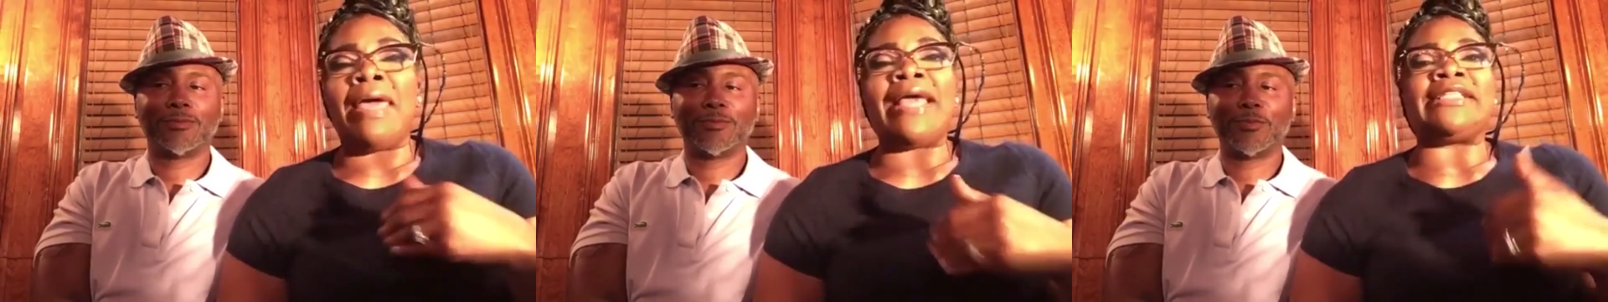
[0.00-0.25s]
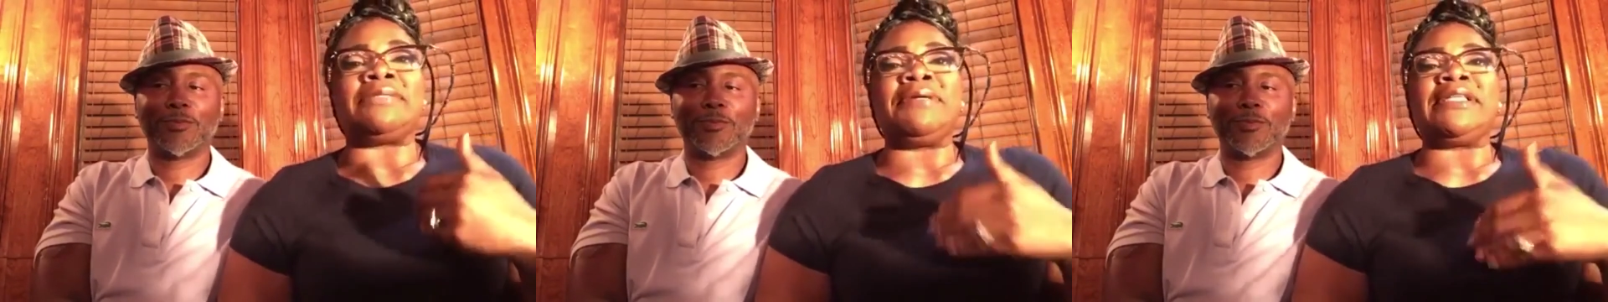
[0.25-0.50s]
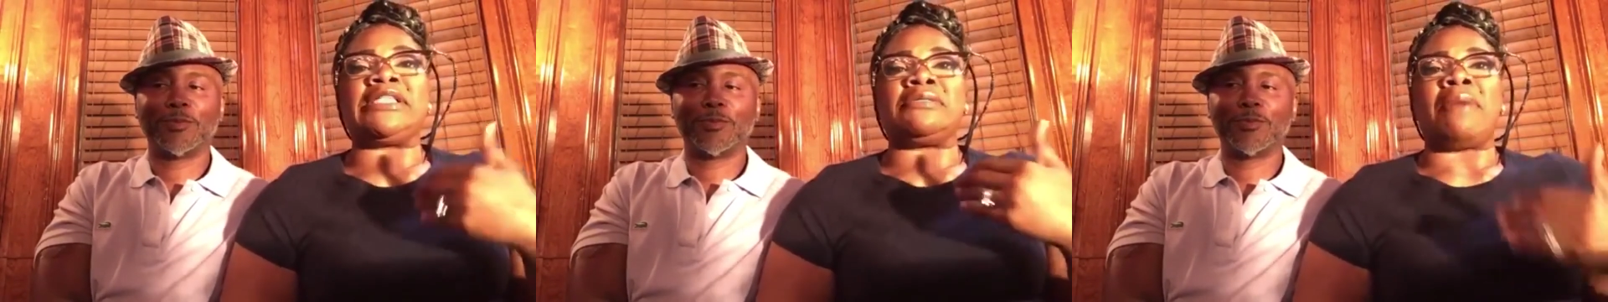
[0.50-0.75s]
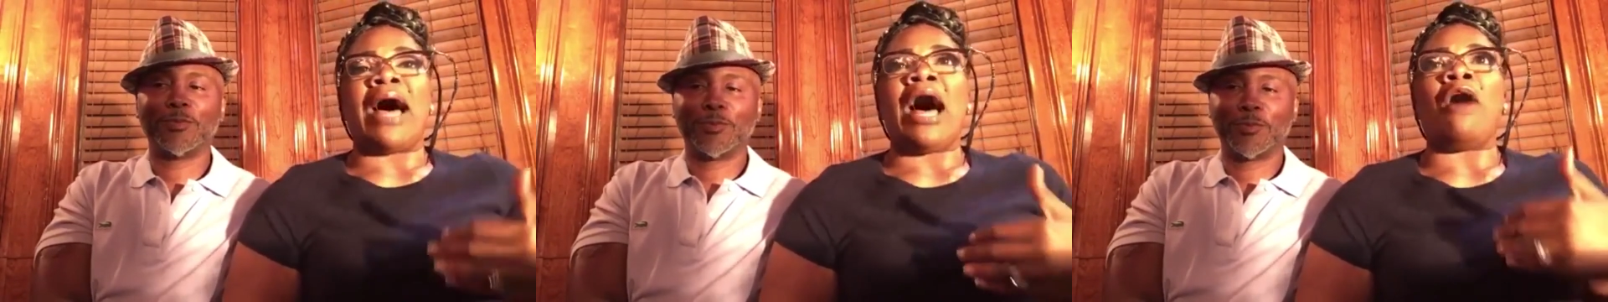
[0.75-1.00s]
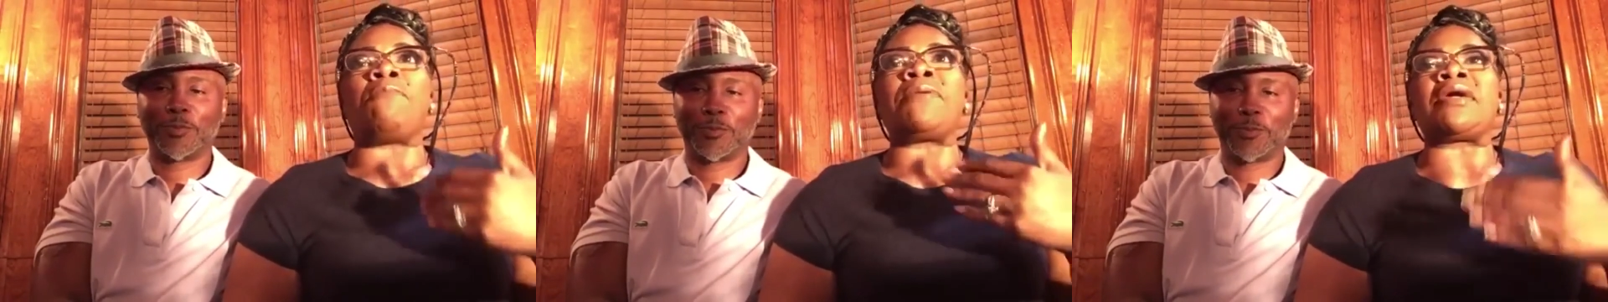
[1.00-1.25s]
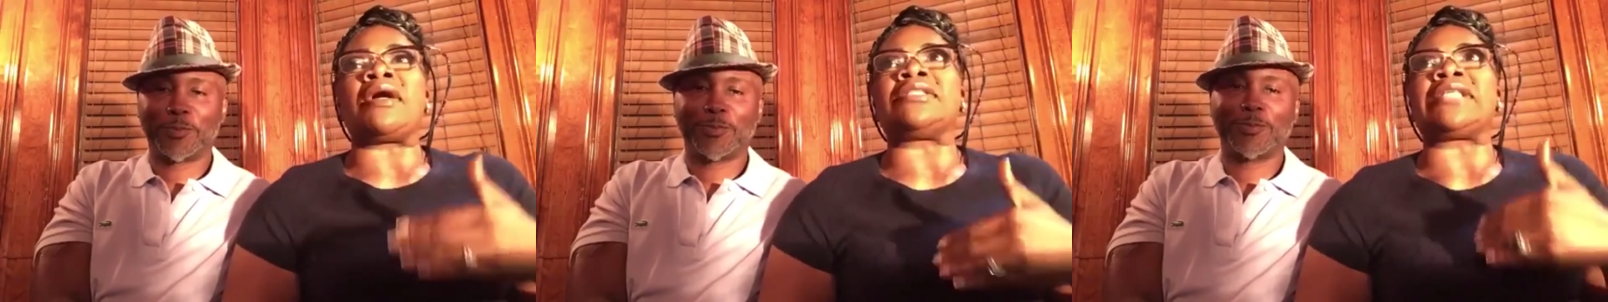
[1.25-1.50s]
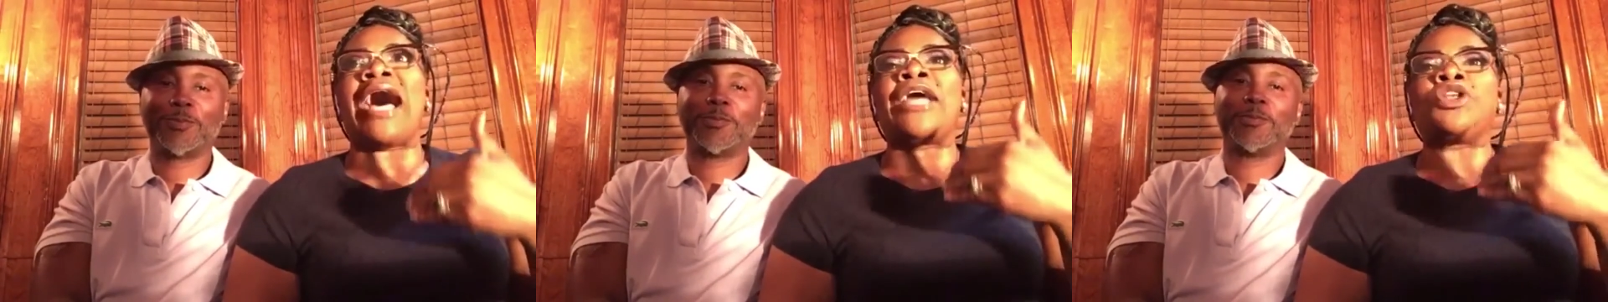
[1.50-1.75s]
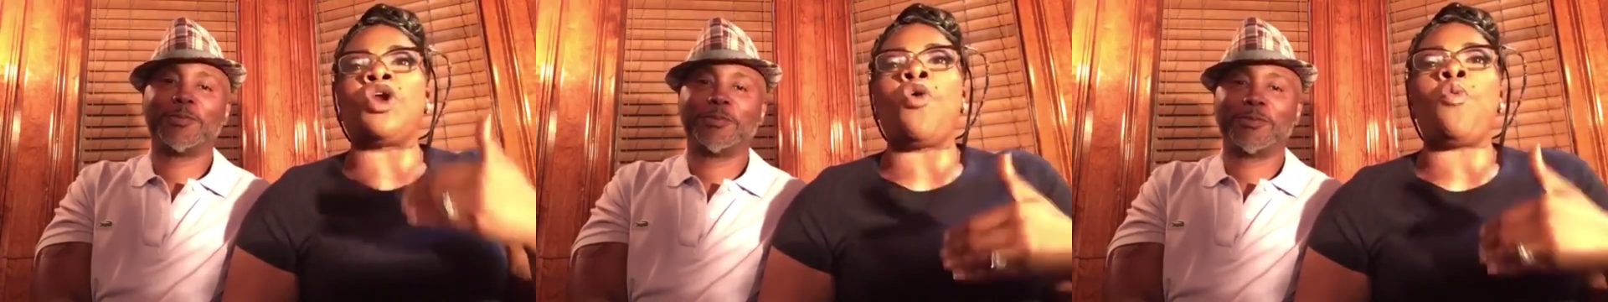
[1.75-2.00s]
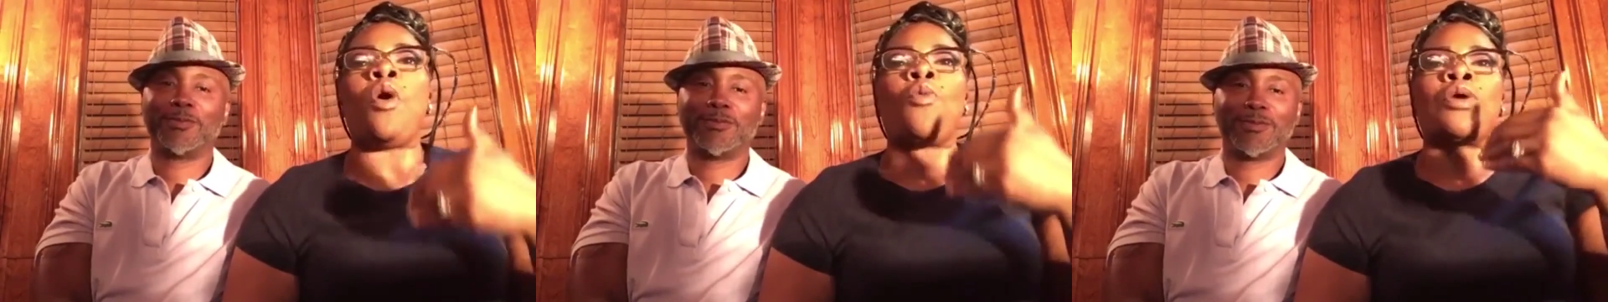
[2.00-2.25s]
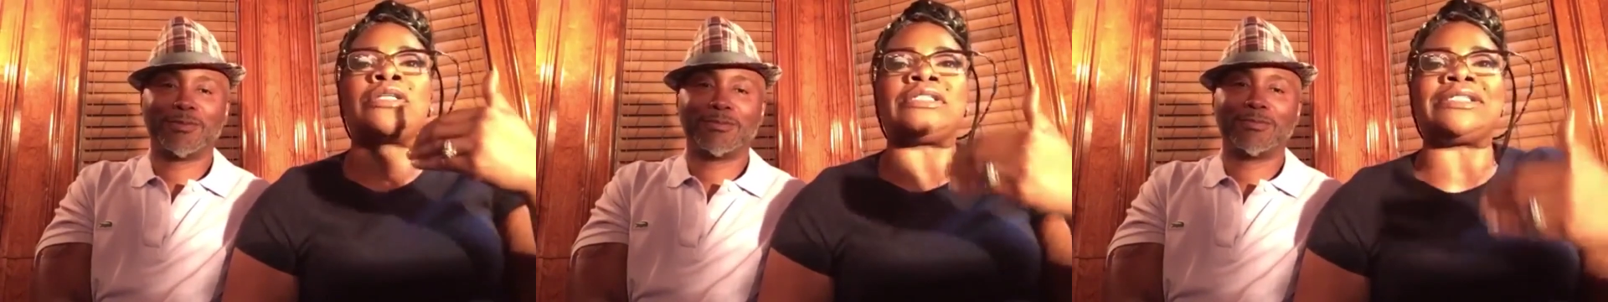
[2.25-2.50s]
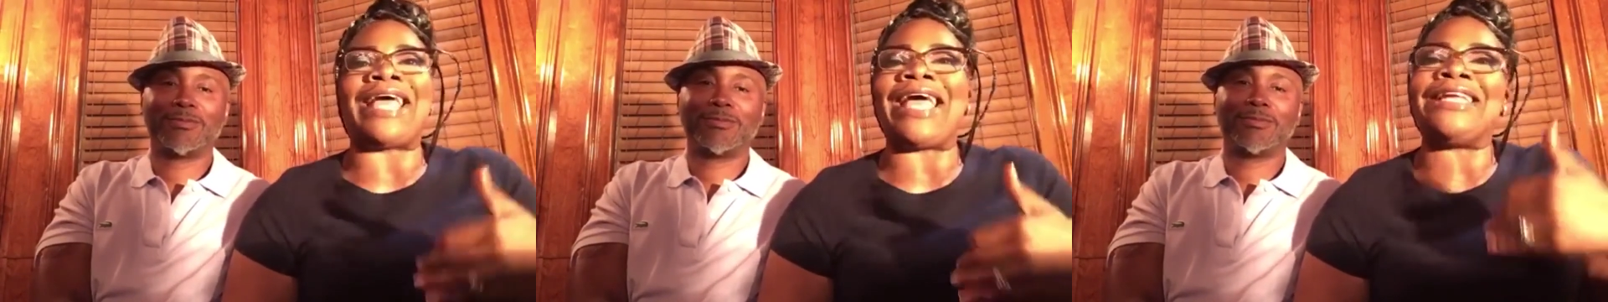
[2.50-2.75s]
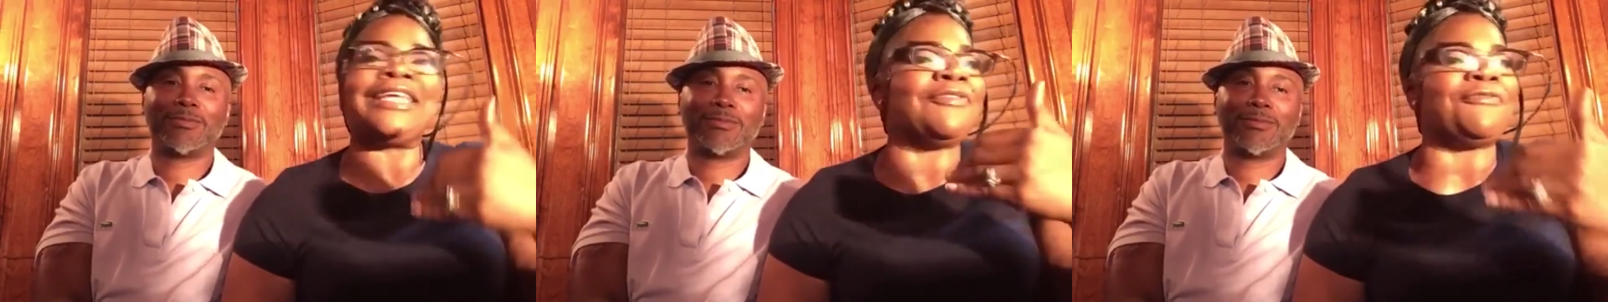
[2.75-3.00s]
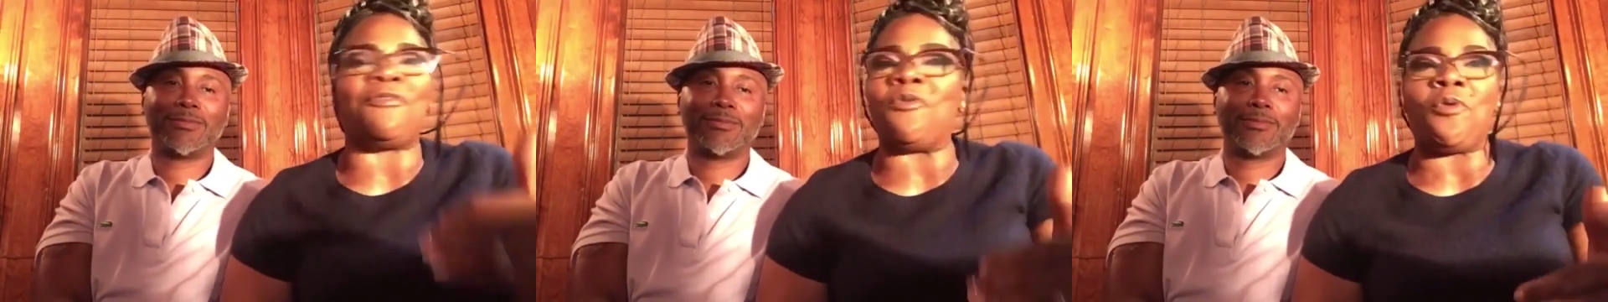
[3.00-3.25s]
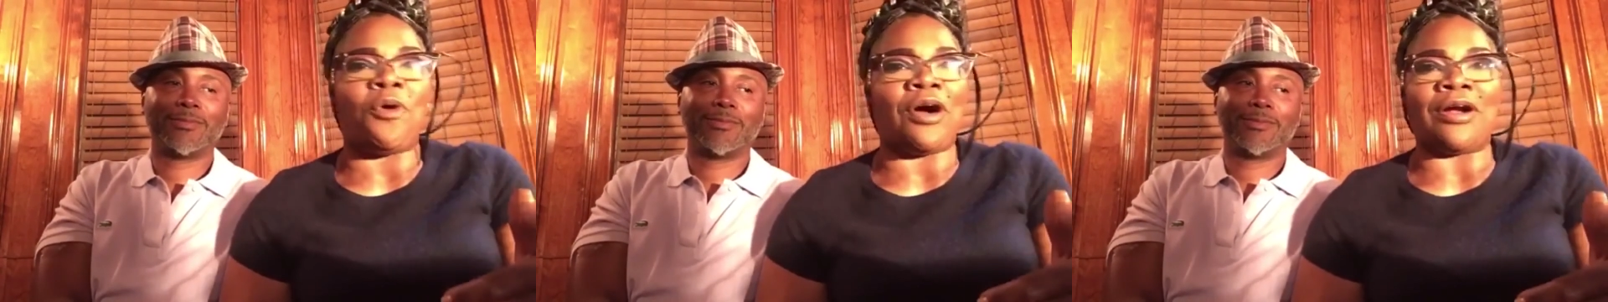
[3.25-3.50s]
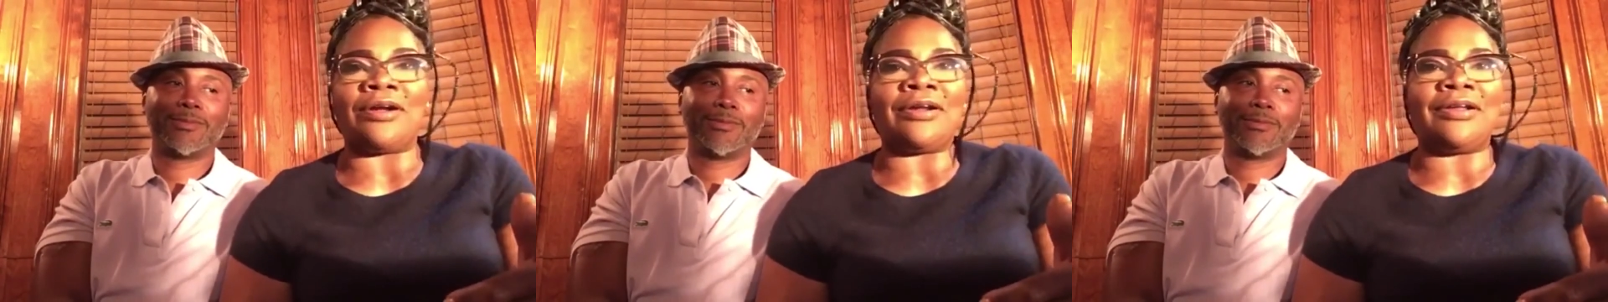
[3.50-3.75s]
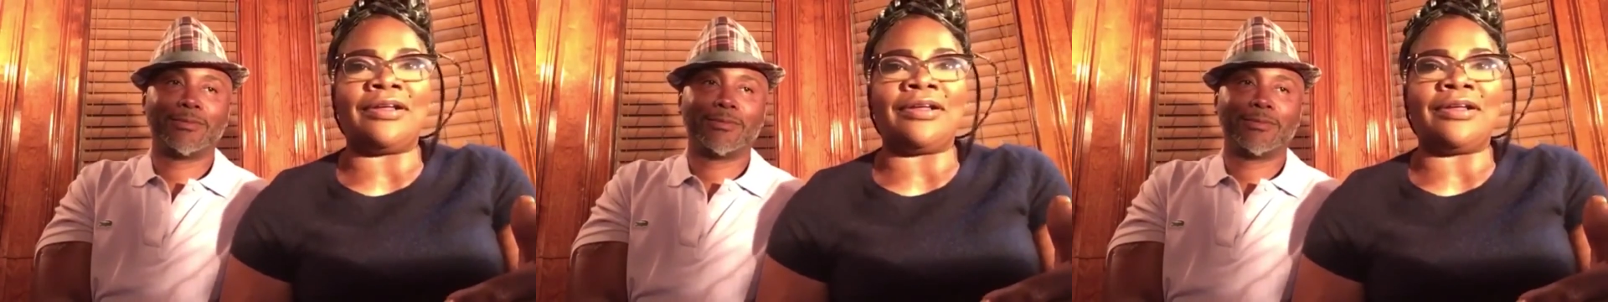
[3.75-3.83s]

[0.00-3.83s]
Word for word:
Speaker 1: makes me smile because I know what we're standing for.